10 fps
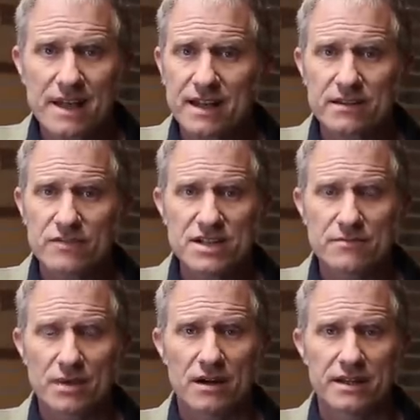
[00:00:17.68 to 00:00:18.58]
Now the
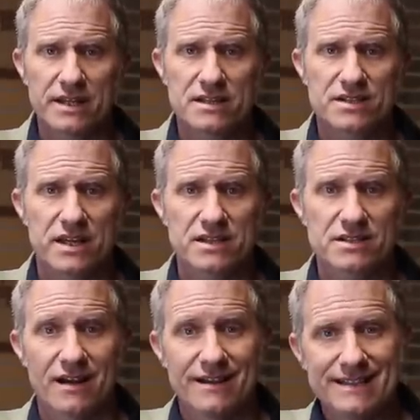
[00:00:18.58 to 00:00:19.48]
reason behind this
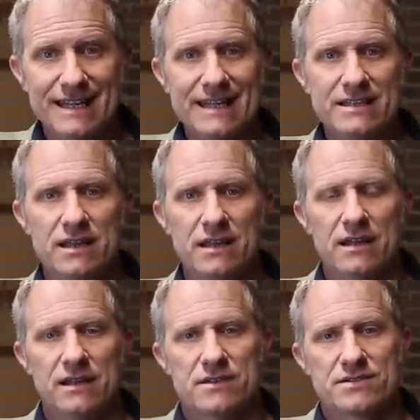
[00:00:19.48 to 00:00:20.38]
is I need
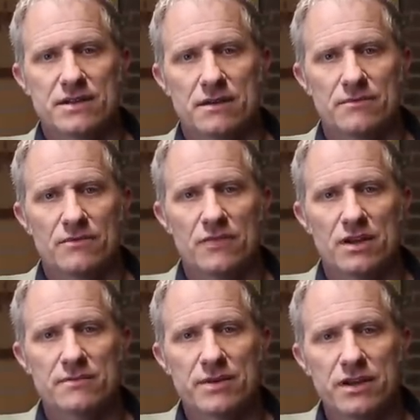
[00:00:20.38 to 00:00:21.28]
some
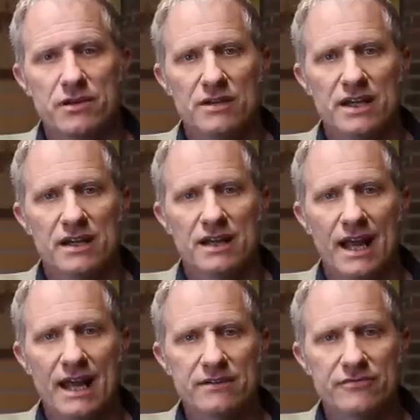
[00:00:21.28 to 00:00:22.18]
rather peculiar
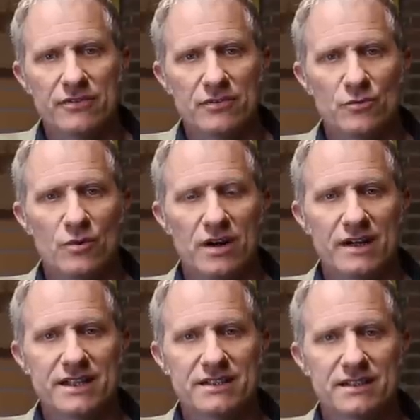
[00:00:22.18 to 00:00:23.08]
8 foot
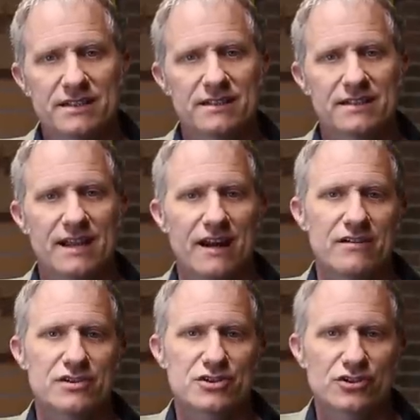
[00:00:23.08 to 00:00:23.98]
wide
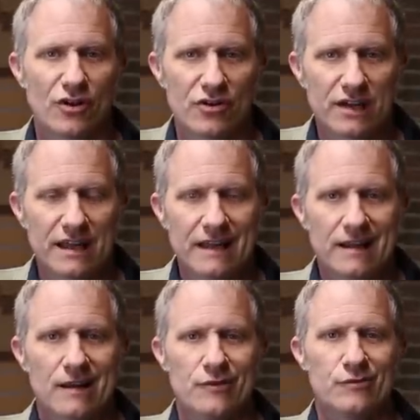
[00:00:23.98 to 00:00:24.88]
carriage stock
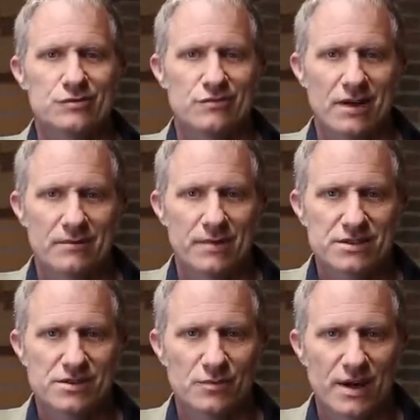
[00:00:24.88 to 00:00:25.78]
to run at
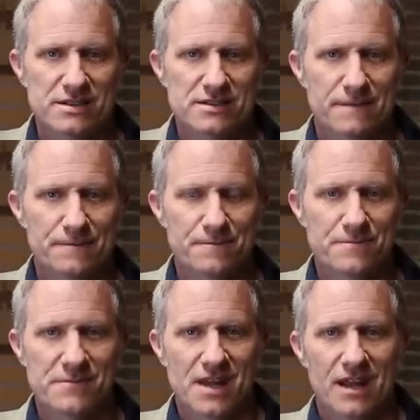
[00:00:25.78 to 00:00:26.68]
Bexhill West.
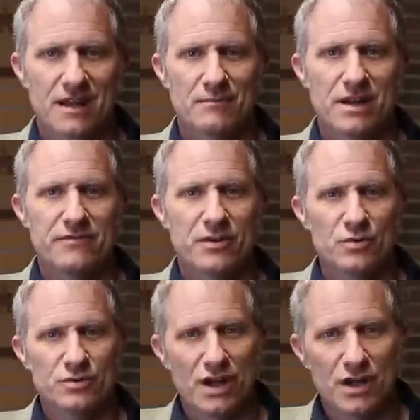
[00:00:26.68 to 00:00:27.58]
Many of you
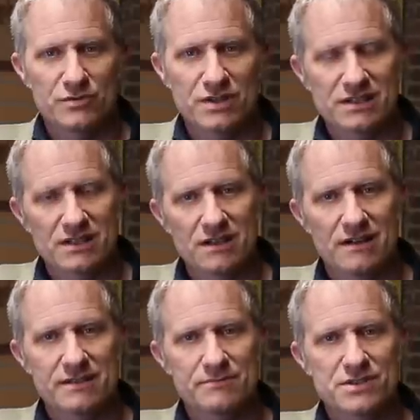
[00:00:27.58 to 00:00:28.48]
will know that the
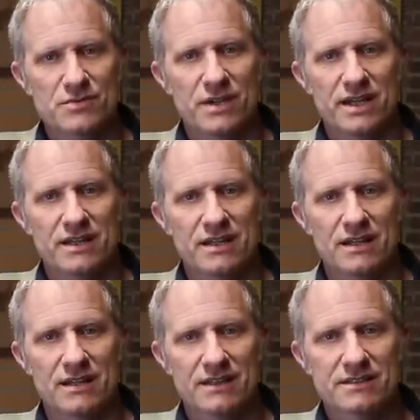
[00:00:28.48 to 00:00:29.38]
line between
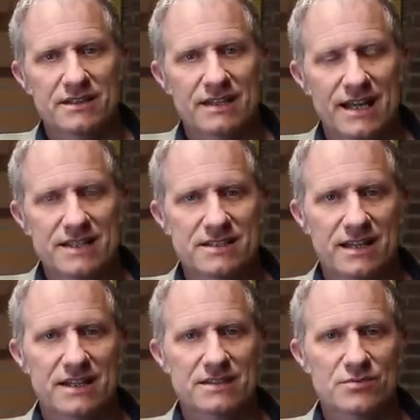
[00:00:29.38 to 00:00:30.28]
London and
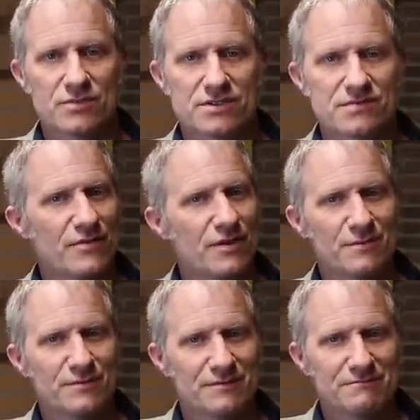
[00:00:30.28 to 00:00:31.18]
Hastings was,
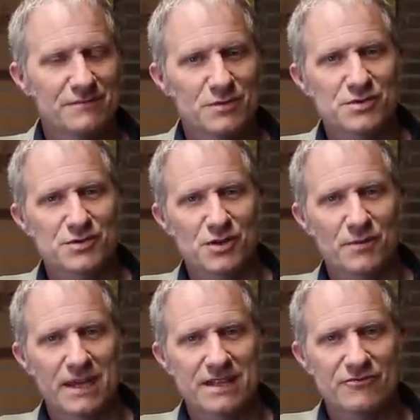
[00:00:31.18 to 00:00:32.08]
for all sorts of
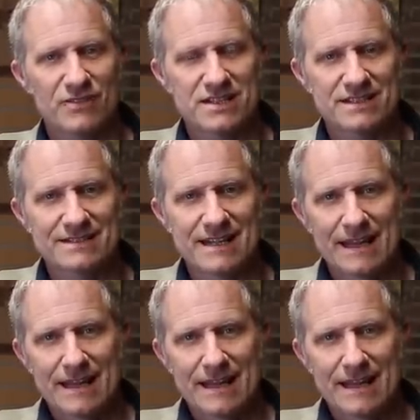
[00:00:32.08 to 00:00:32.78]
complicated reasons,